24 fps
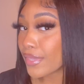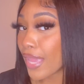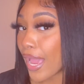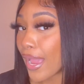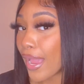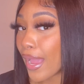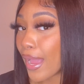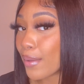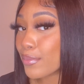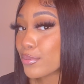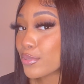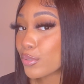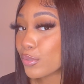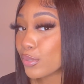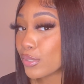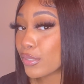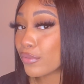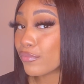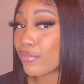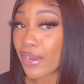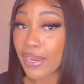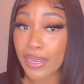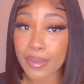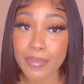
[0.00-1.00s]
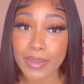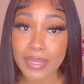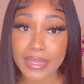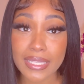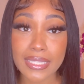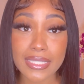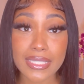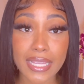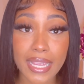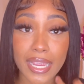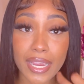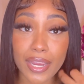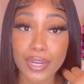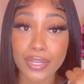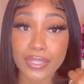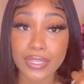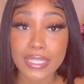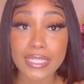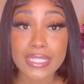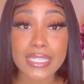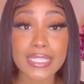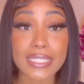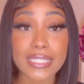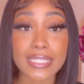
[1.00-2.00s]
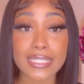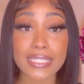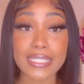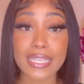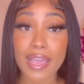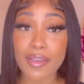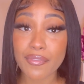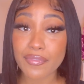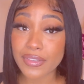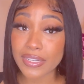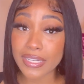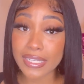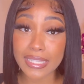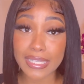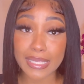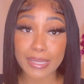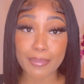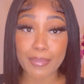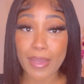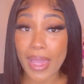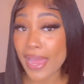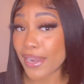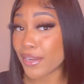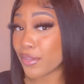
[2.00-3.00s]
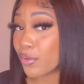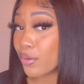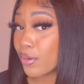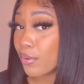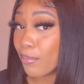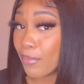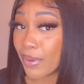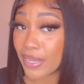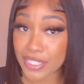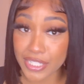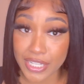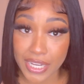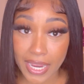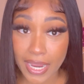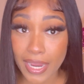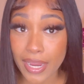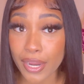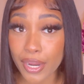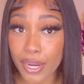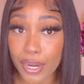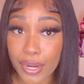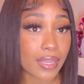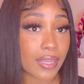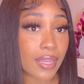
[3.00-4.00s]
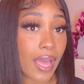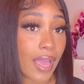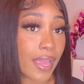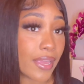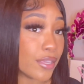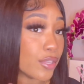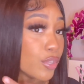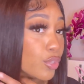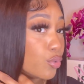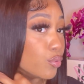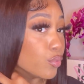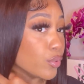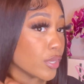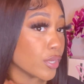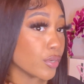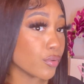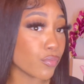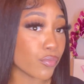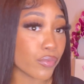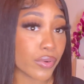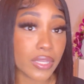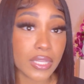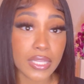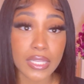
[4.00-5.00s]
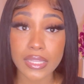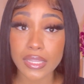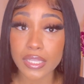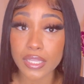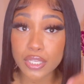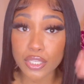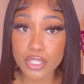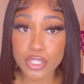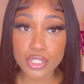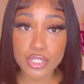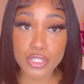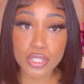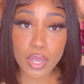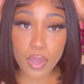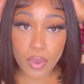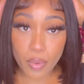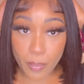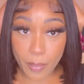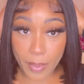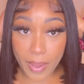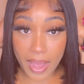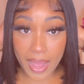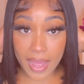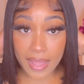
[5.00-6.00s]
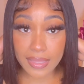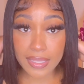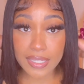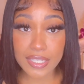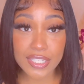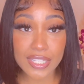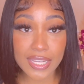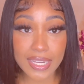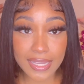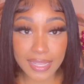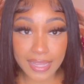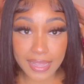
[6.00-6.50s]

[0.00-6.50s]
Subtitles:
I absolutely recommend this hair. This is definitely baddie on a budget hair. Like, you can really look so polished and